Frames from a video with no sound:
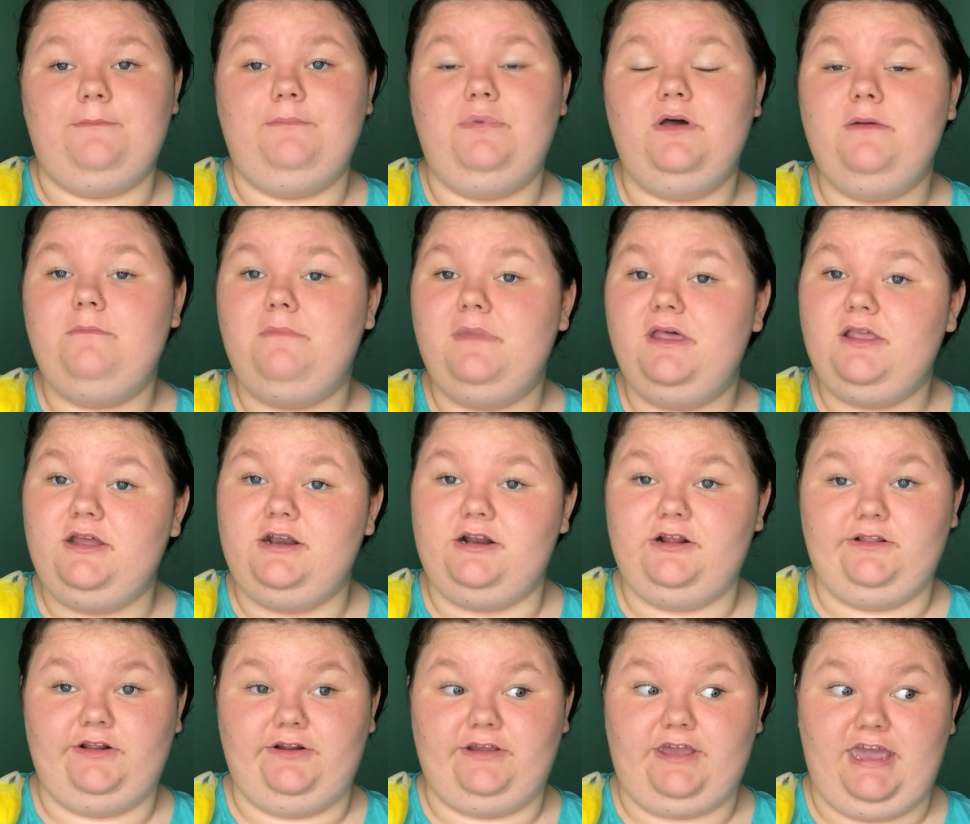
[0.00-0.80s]
Put millet
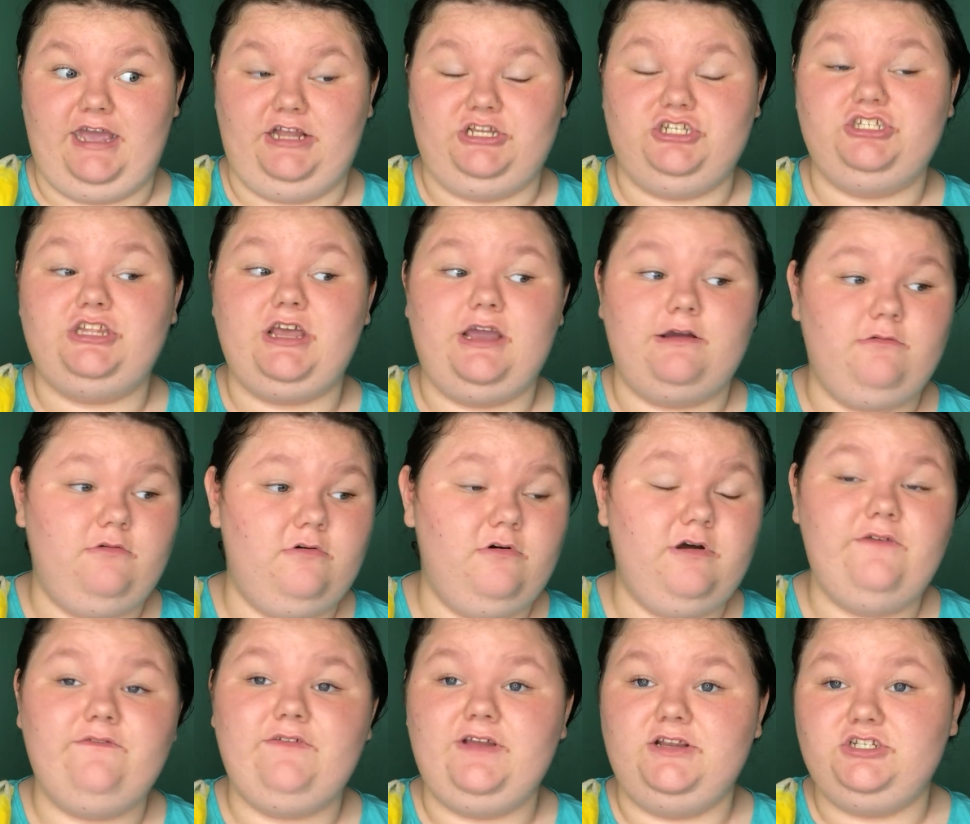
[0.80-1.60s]
in their cage. They
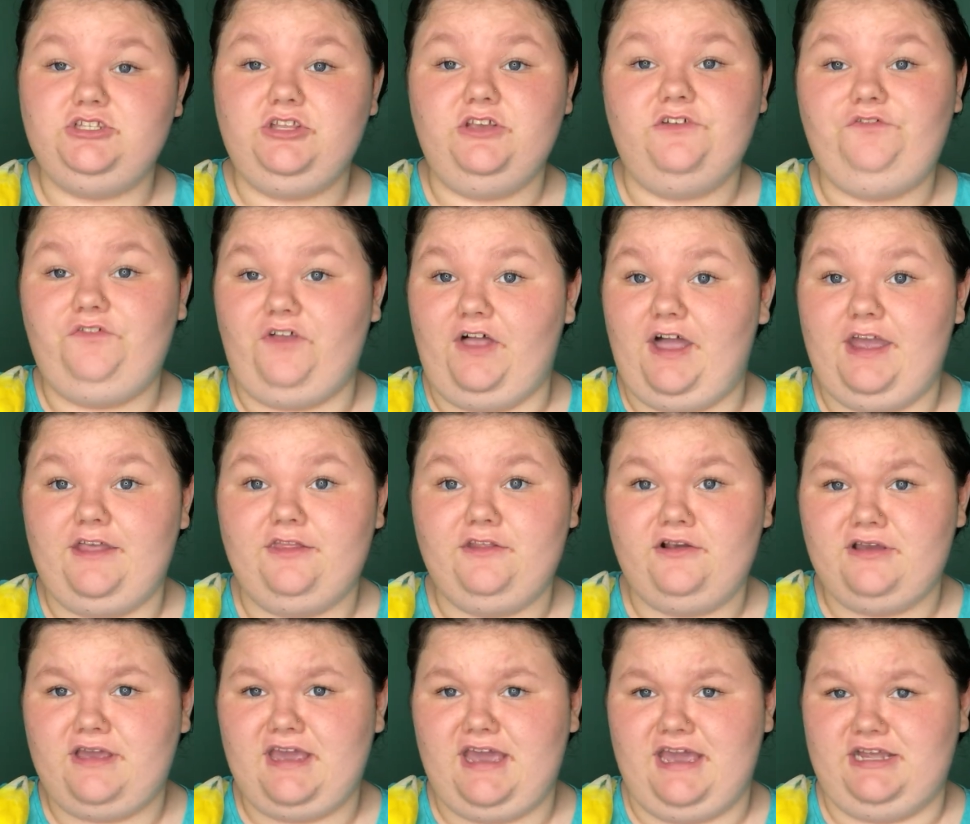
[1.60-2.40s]
will eventually fly in
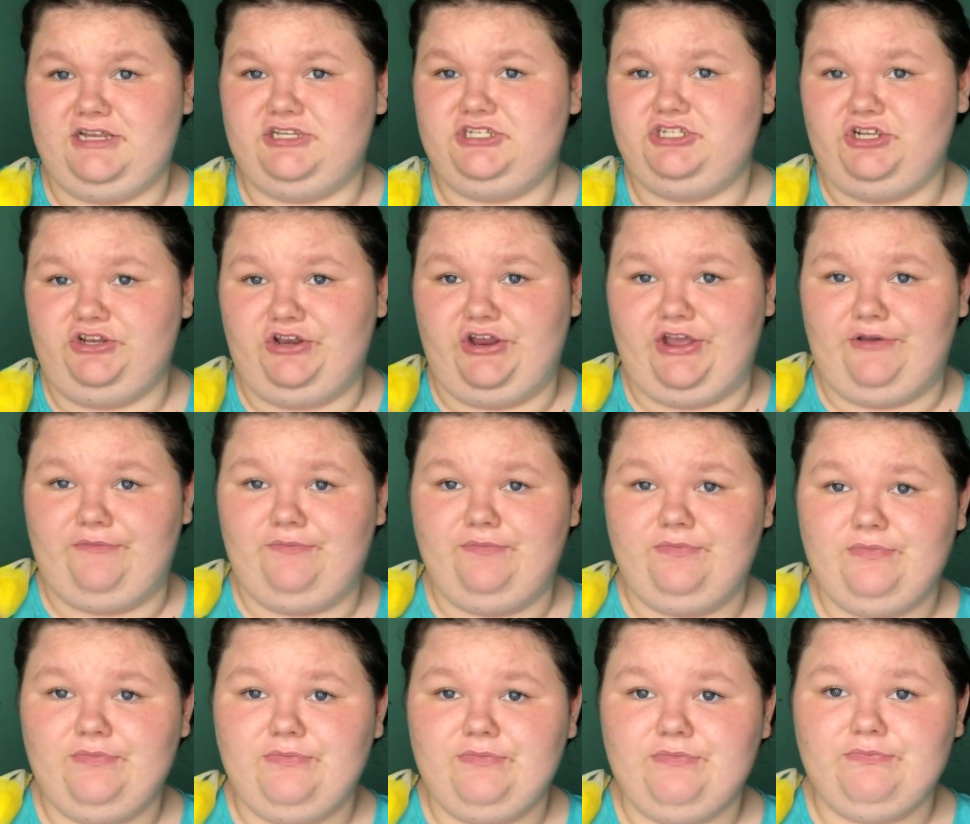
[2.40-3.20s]
their cage, you know.
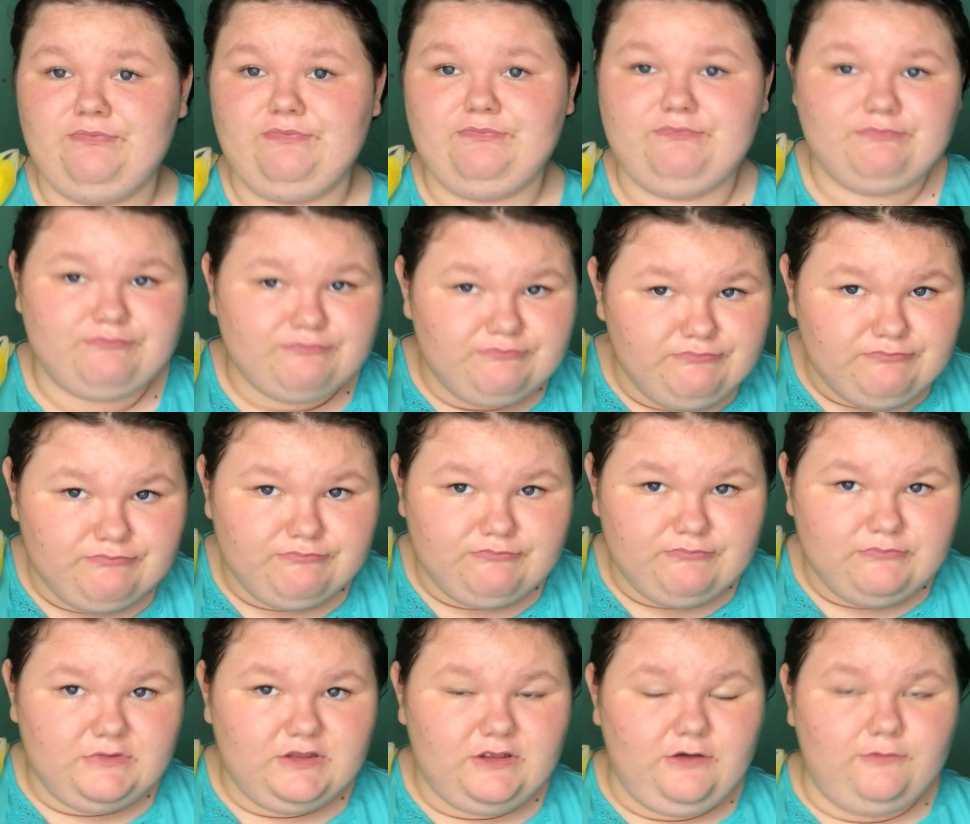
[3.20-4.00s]

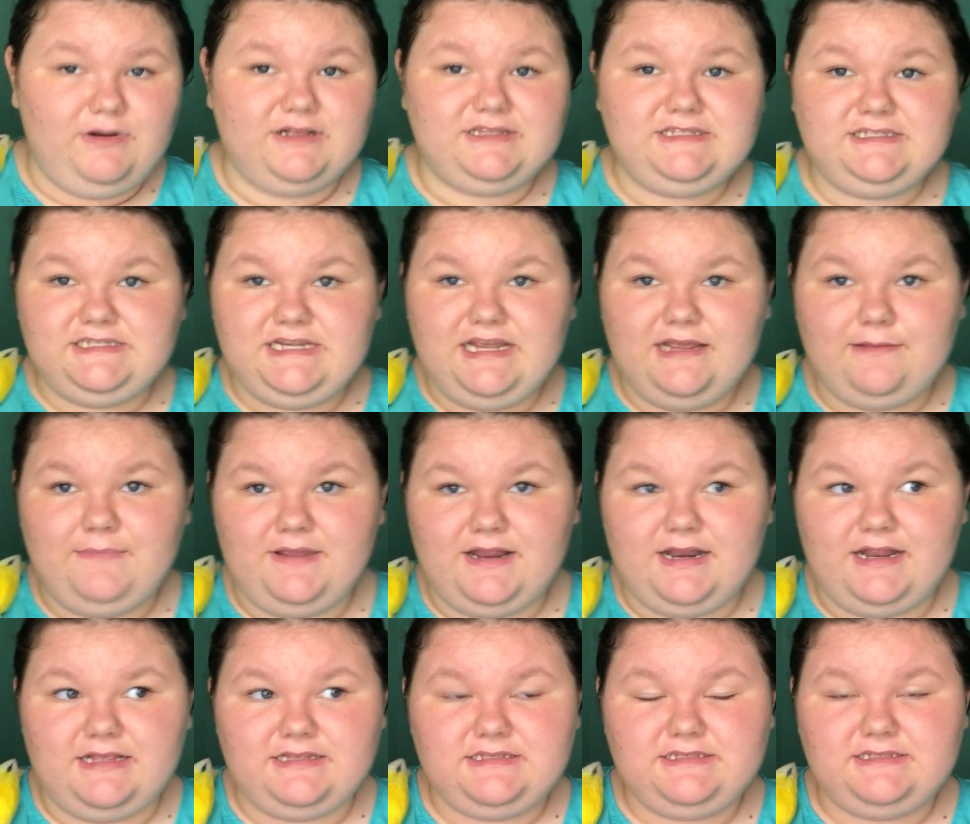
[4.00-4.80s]
What's 10
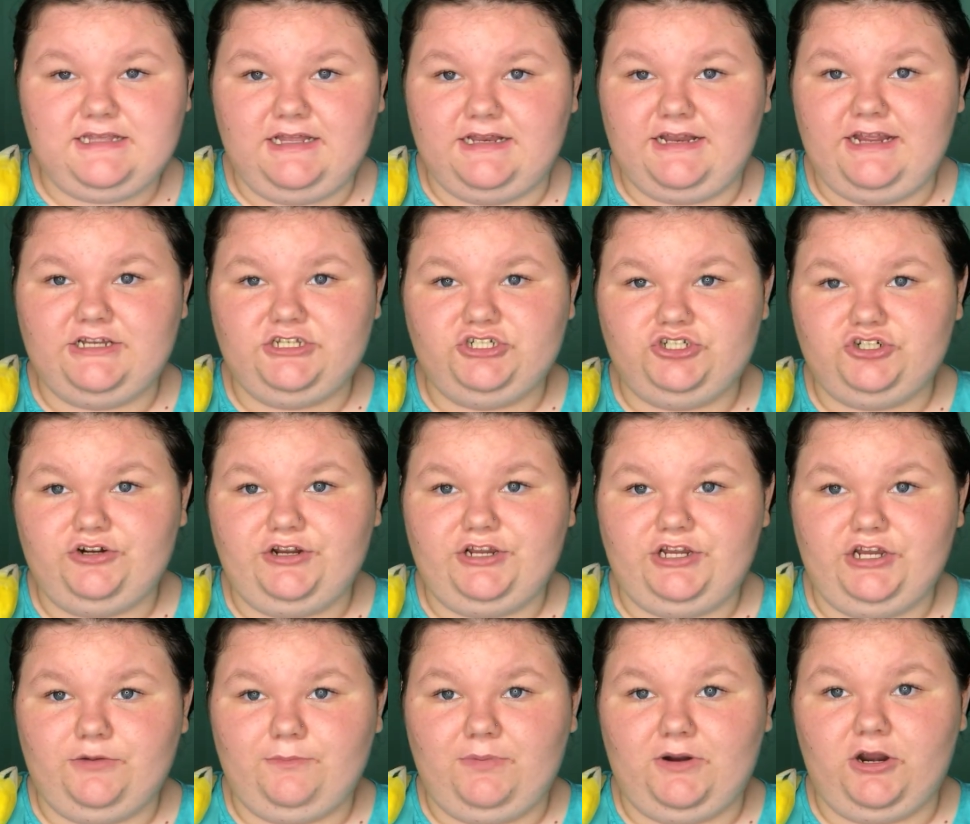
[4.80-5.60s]
minutes than
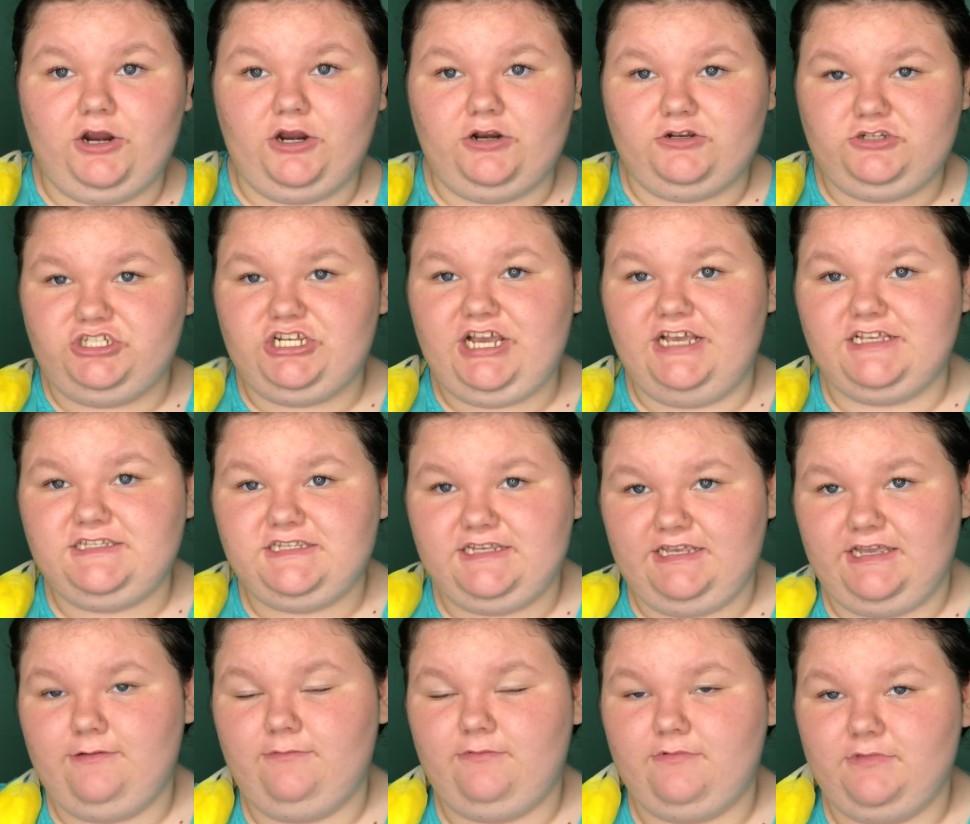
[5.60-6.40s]
injuring your bird,
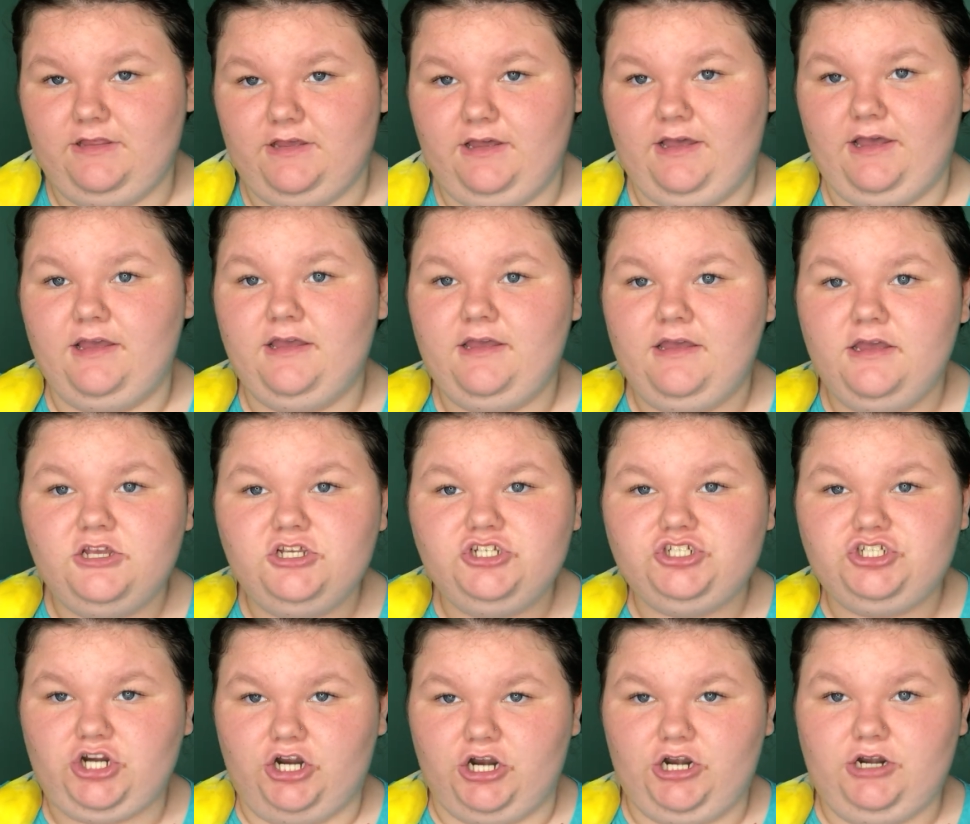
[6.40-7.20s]
chasing it with a
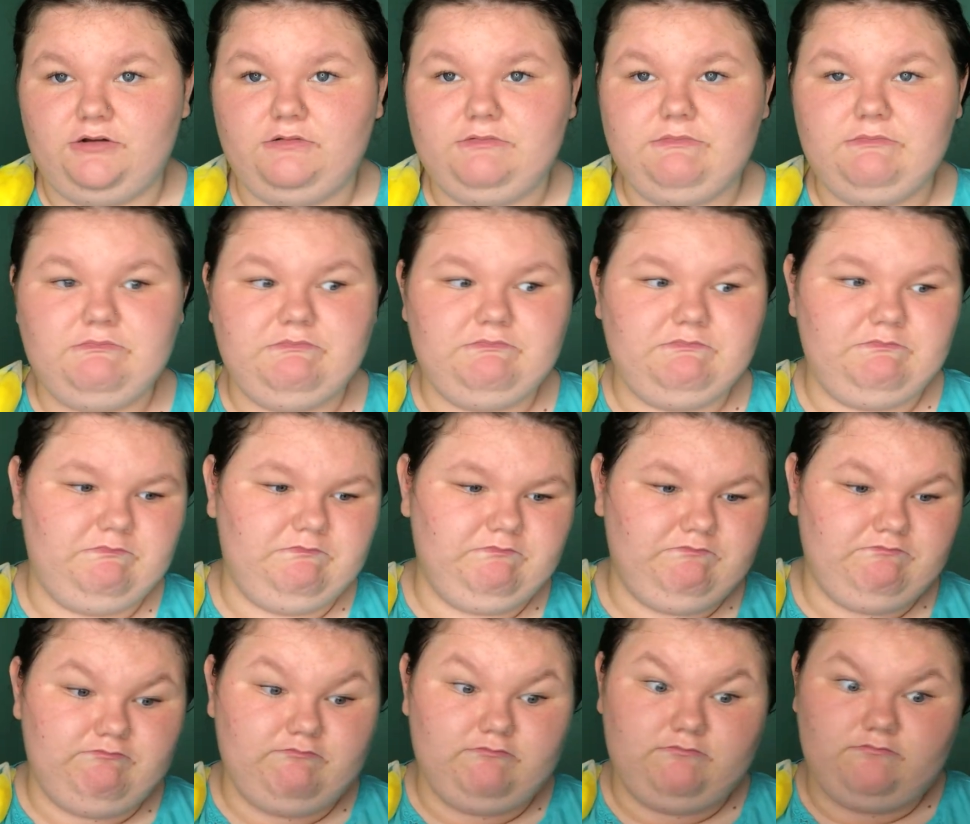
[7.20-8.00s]
shirt?
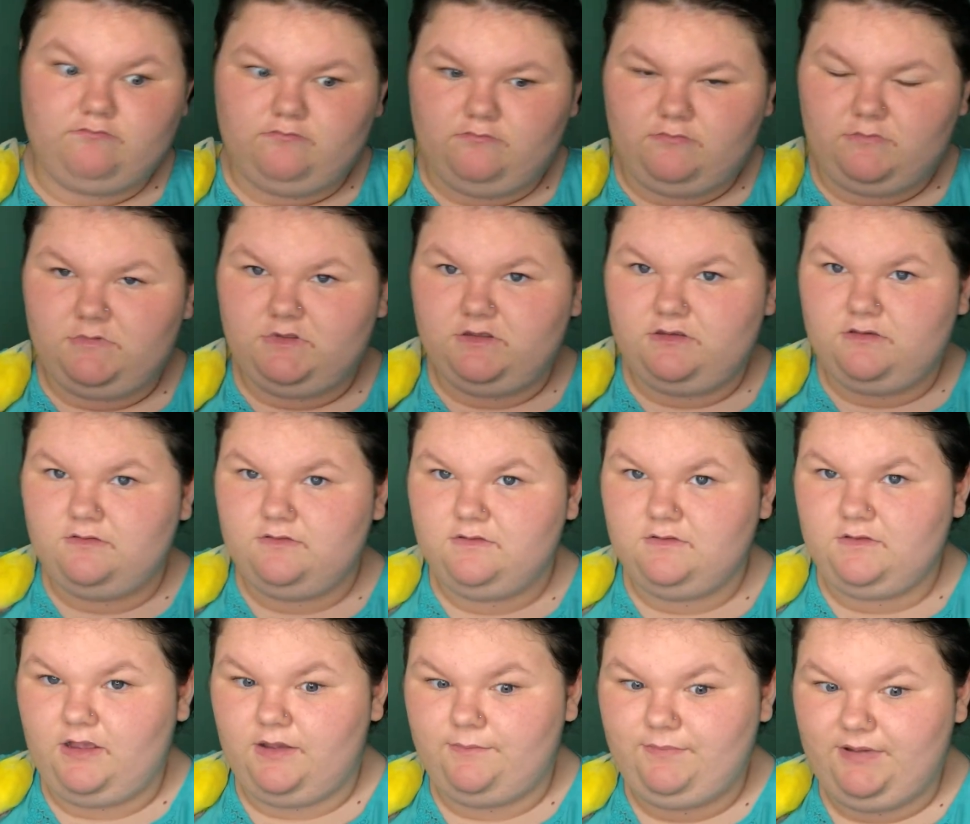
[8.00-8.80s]

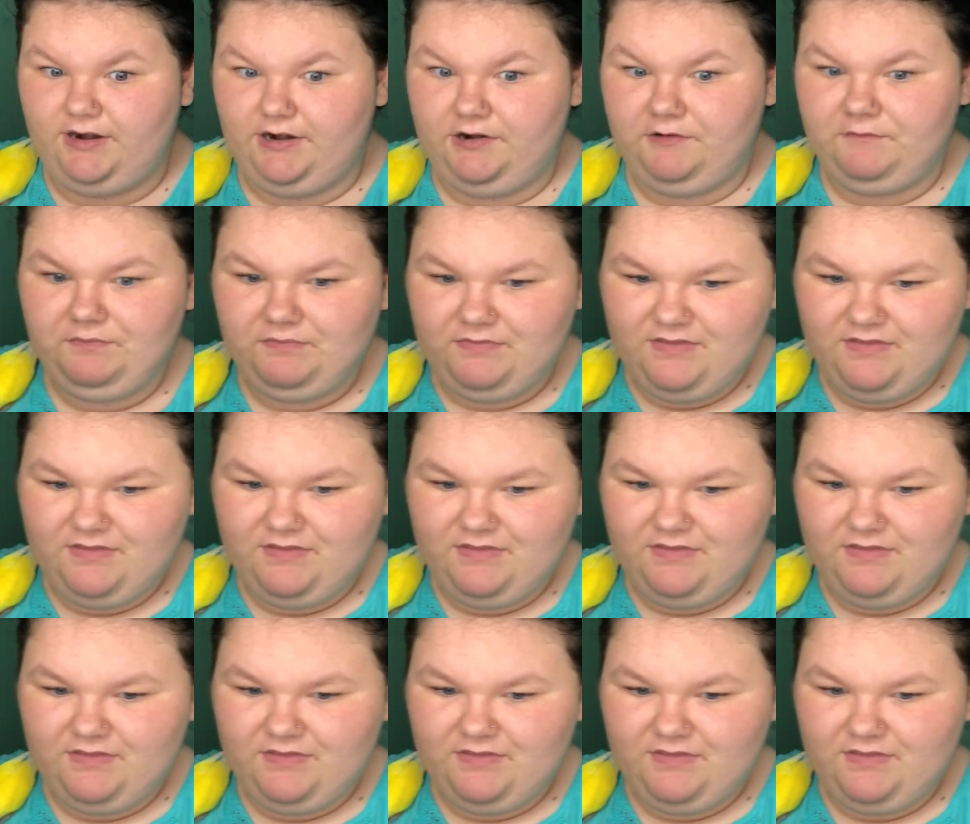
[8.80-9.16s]
It's a lot better.